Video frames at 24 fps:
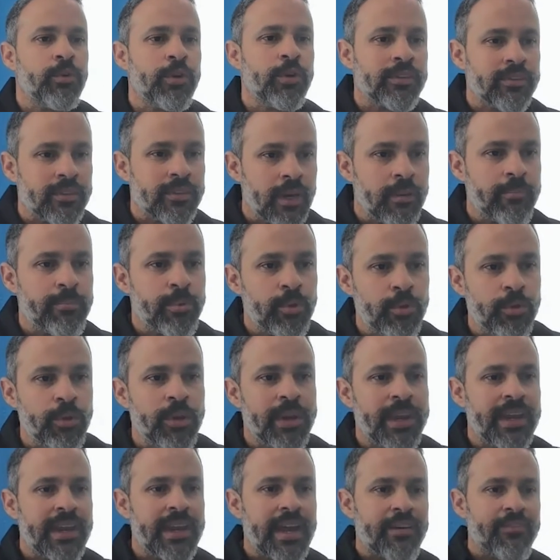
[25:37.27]
For example, you
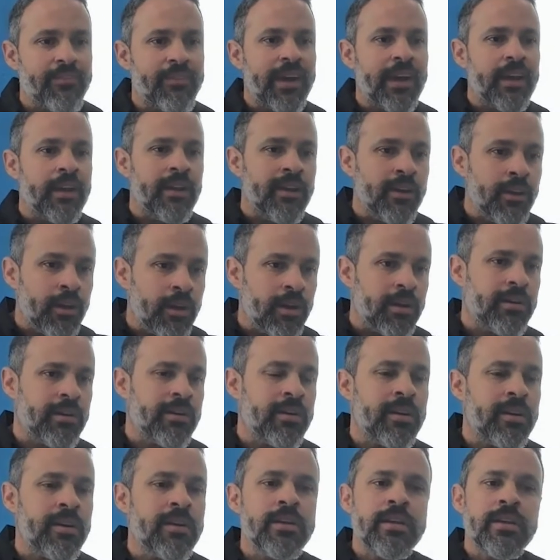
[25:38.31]
can have a
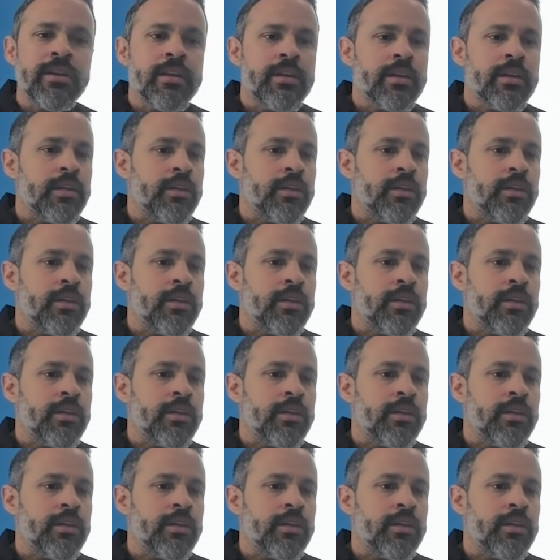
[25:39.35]
long,